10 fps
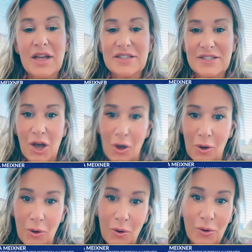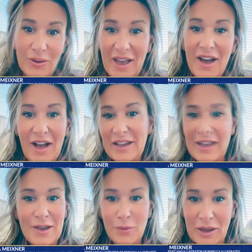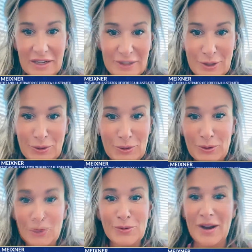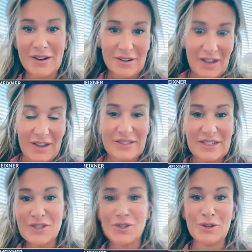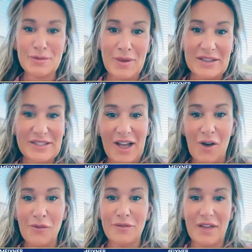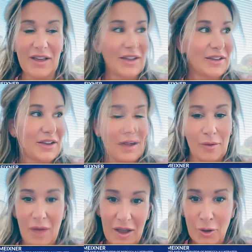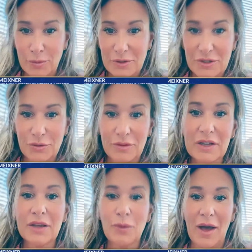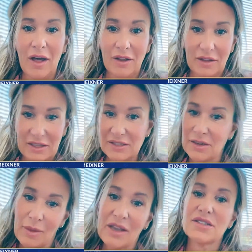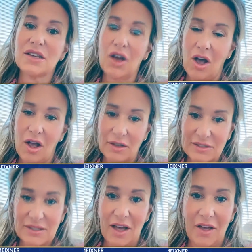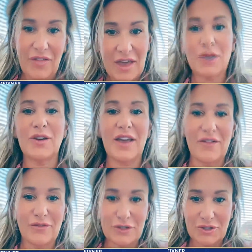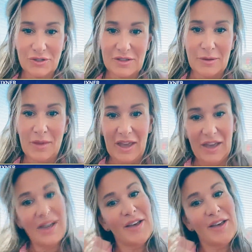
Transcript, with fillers: So yeah, I can't wait to wear a t-shirt myself and um, I hope you do really well. It's an amazing cause. Uh, thank you again for choosing me.